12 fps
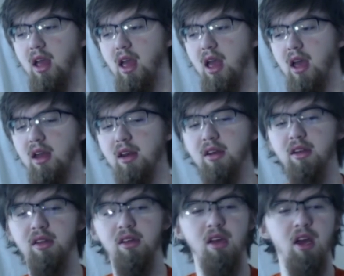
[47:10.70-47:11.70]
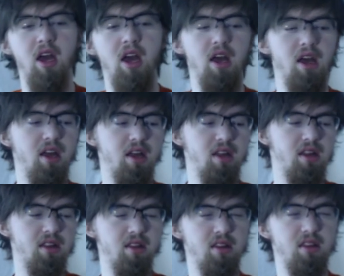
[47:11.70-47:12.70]
And
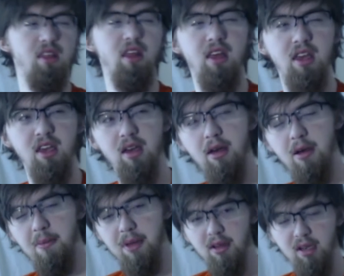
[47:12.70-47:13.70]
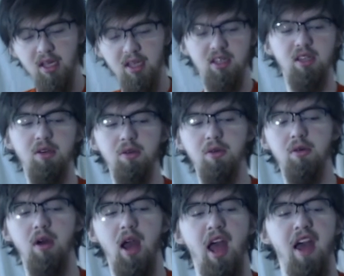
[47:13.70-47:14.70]
the ability
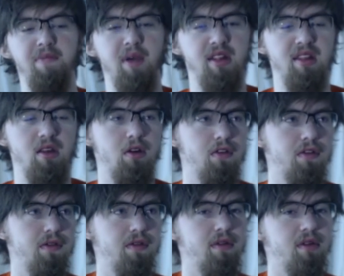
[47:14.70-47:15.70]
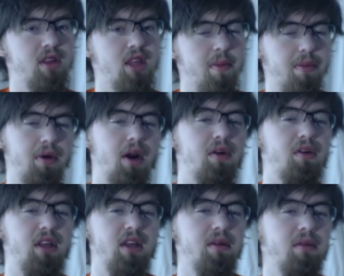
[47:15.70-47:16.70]
to have myself
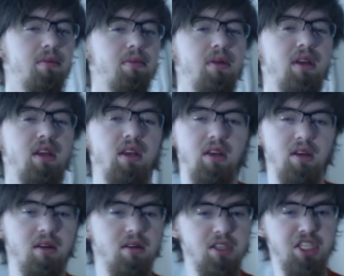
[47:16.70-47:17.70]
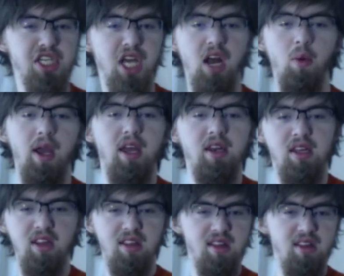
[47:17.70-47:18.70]
temporarily be shot away in
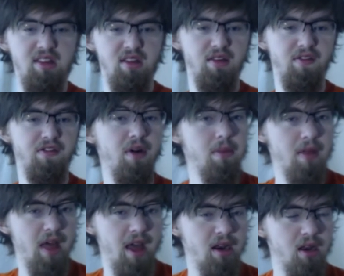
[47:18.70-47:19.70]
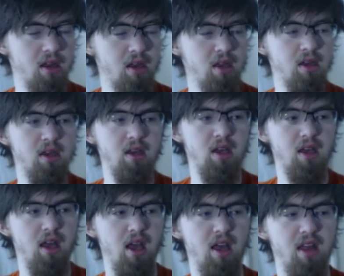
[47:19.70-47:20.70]
distance from that
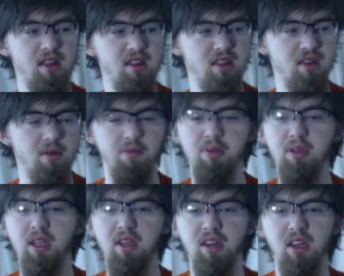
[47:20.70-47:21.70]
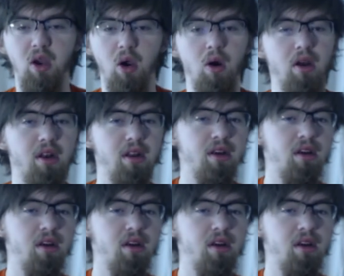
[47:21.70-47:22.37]
has completely gone